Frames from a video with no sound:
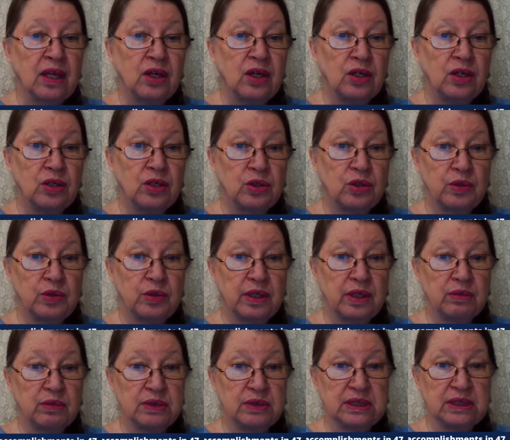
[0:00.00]
who he
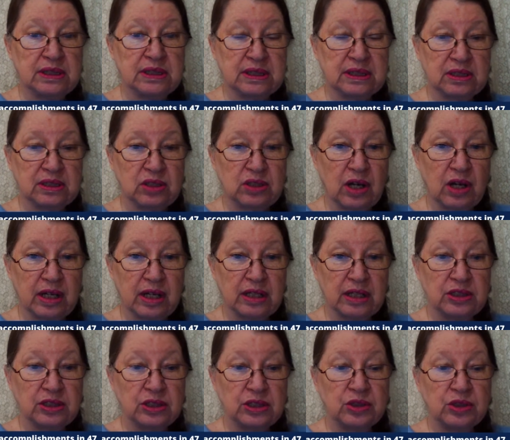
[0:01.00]
was just
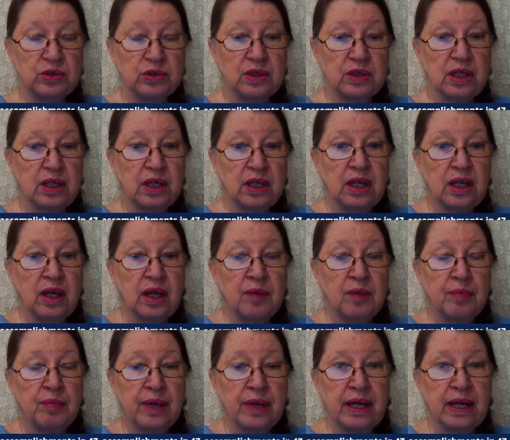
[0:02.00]
talking to,
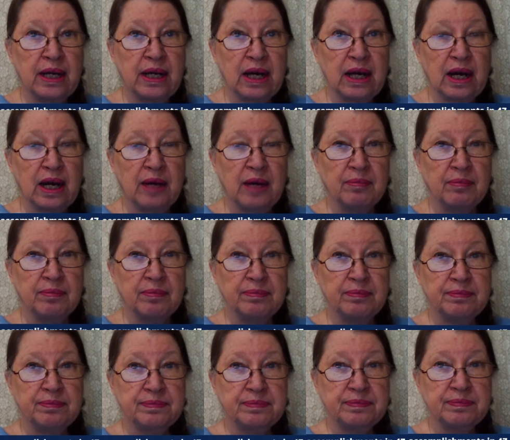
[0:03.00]
but
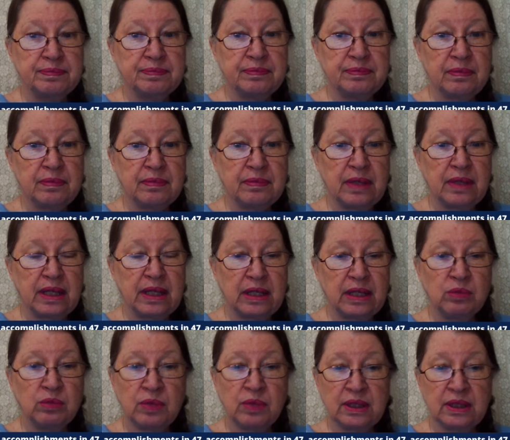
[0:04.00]

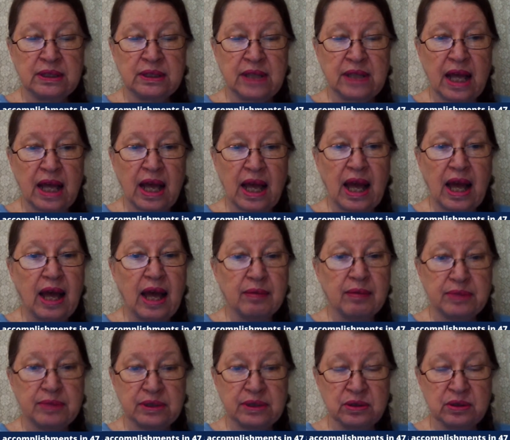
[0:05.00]
he was
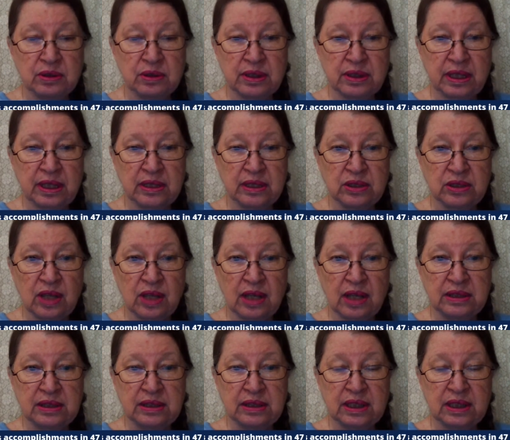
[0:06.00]
absolutely
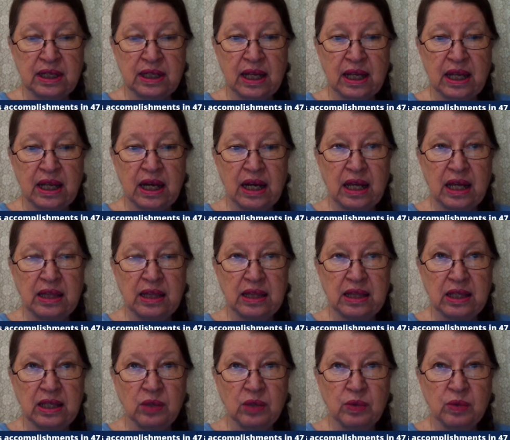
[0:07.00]
exhausted. And I
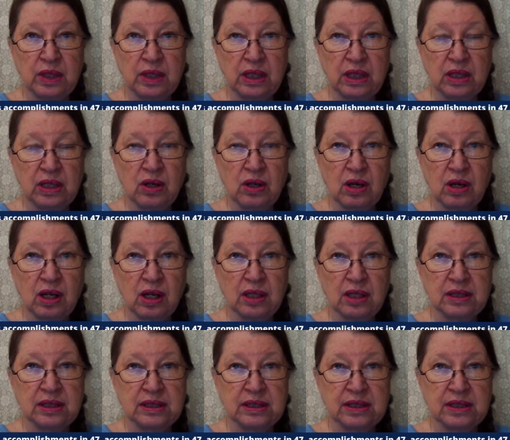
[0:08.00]
think when he
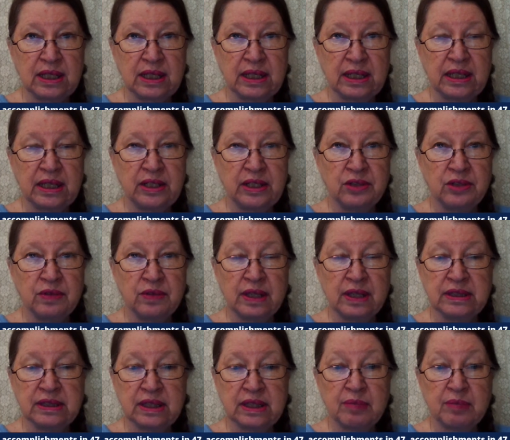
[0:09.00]
called and said he needed to
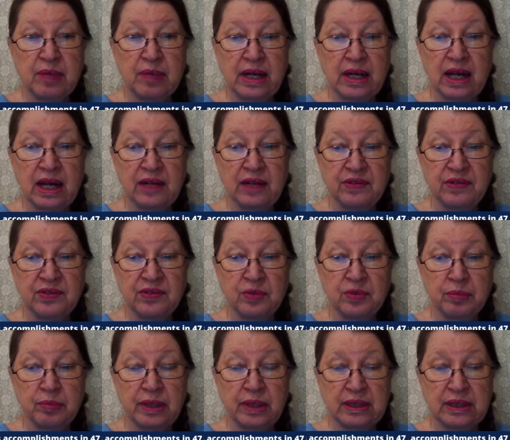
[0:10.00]
rest, he may not have
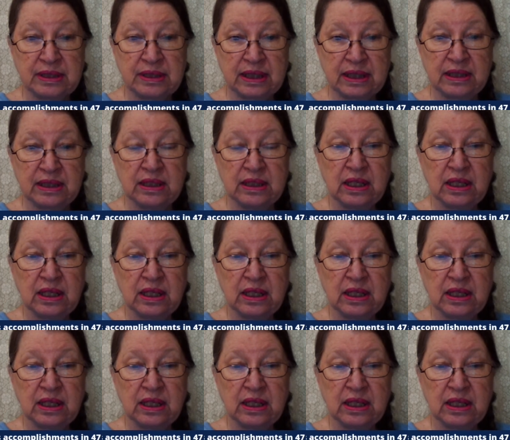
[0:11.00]
even been done